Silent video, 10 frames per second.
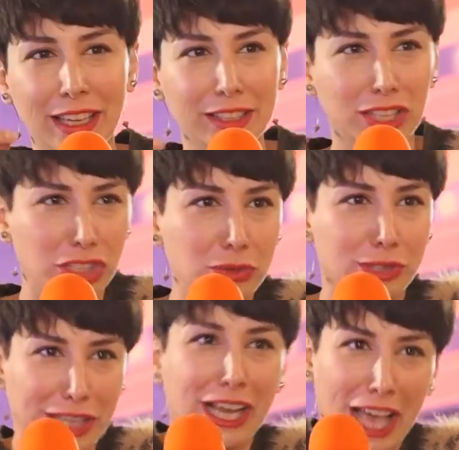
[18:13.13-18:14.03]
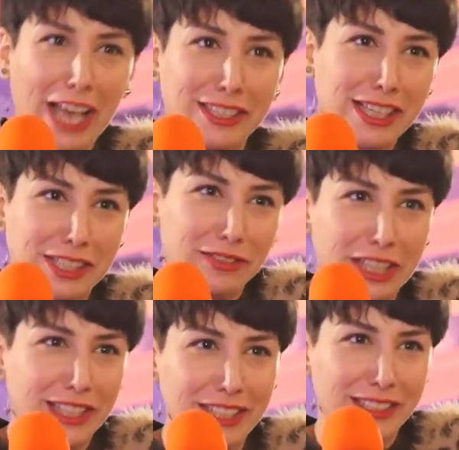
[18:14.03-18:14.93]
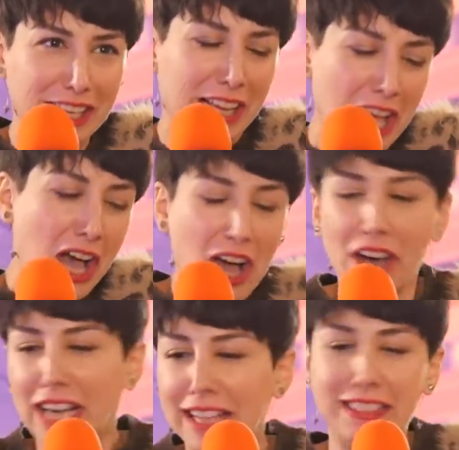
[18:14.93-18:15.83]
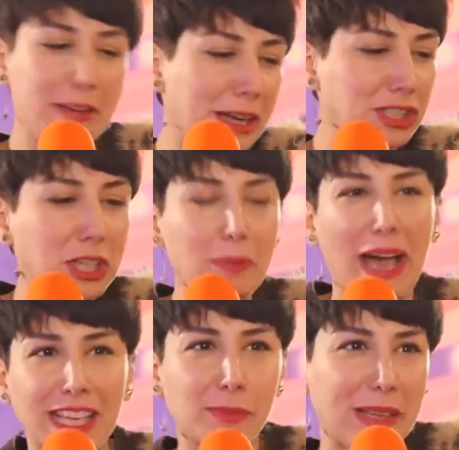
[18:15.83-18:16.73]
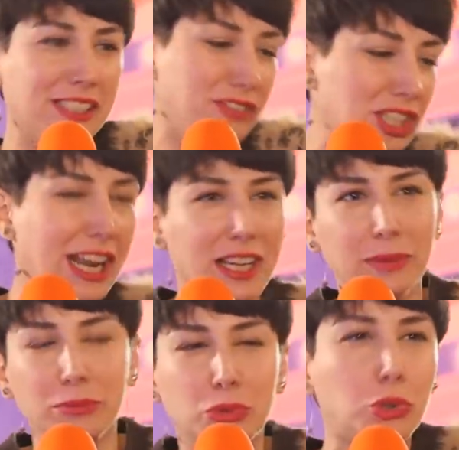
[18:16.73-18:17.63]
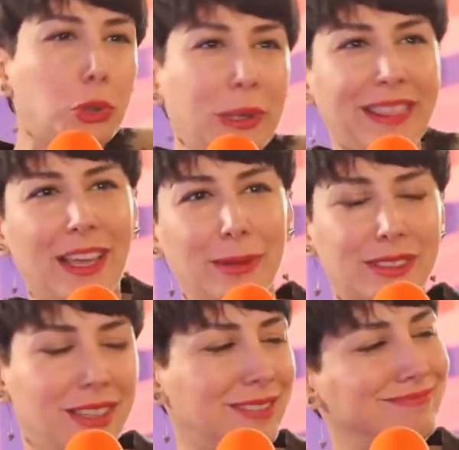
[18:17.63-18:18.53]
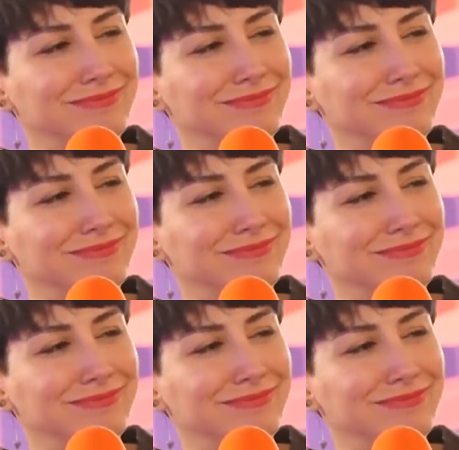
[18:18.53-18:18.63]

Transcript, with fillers: in it, and she was like excessively clean. It's like, oh, goddamn, I shouldn't buy expensive shit. I ruined them. It was like,